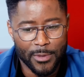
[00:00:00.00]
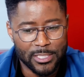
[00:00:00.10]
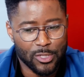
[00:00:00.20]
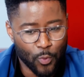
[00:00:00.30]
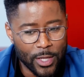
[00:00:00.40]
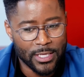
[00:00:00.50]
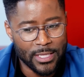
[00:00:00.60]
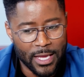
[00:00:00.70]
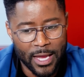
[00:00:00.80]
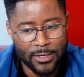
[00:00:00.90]
It's the one
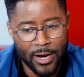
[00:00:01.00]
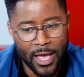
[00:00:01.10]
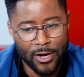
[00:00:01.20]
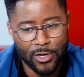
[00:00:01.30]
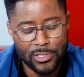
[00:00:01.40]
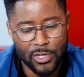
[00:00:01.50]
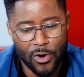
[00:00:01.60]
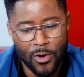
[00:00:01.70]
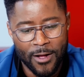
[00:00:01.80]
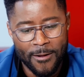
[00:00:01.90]
thing they hang their hat on.
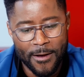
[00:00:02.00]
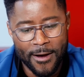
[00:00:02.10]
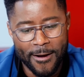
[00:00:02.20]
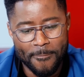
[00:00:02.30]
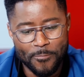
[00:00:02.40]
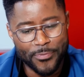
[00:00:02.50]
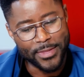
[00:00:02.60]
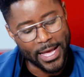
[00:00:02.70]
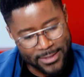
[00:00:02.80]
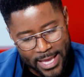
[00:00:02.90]
So
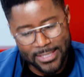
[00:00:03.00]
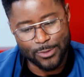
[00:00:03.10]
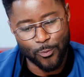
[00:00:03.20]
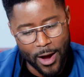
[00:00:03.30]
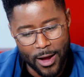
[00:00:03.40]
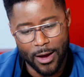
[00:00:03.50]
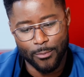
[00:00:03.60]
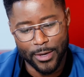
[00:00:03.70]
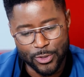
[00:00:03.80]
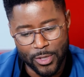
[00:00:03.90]
that's why
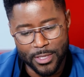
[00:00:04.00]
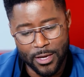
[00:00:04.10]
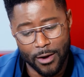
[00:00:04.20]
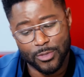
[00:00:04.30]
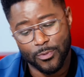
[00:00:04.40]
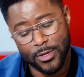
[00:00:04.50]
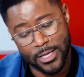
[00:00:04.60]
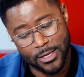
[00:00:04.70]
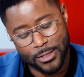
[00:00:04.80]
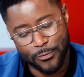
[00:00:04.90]
I'm extremely comfortable. And
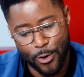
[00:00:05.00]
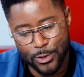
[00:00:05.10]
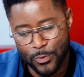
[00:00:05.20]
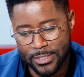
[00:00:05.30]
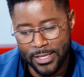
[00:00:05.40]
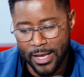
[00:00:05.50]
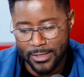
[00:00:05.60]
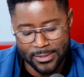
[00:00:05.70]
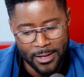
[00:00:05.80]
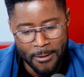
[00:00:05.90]
then as far as what's
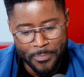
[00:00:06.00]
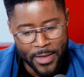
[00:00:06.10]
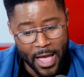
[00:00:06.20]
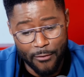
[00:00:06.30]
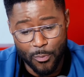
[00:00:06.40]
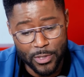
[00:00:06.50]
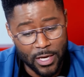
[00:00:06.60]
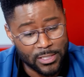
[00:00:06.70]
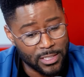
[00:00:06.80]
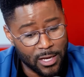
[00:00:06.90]
next, I have a
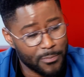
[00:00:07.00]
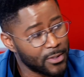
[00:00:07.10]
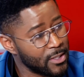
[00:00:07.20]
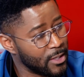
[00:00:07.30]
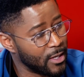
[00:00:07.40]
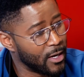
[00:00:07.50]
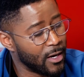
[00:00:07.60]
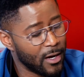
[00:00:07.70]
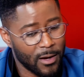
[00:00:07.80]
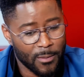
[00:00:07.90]
production company.
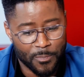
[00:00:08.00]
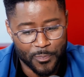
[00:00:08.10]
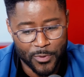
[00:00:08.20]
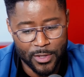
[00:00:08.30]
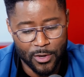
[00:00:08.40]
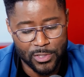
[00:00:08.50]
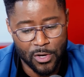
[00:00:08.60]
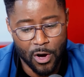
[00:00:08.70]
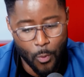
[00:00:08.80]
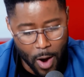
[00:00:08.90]
It's
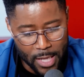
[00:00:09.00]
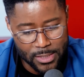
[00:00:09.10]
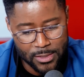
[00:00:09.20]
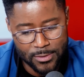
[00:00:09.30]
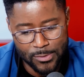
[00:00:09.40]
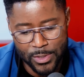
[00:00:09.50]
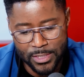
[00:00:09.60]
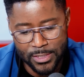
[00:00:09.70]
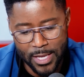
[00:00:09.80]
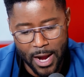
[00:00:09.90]
called WATCH,
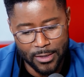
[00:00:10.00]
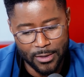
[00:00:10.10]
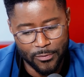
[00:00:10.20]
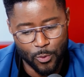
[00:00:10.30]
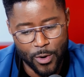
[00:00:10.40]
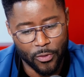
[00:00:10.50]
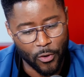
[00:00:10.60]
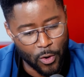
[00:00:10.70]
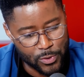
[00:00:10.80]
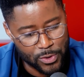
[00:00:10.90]
which is an acronym for We Are
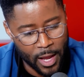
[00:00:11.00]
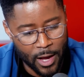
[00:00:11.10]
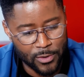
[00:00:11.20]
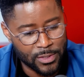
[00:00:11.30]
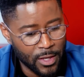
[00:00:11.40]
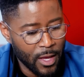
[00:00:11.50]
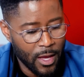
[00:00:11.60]
the Culture House.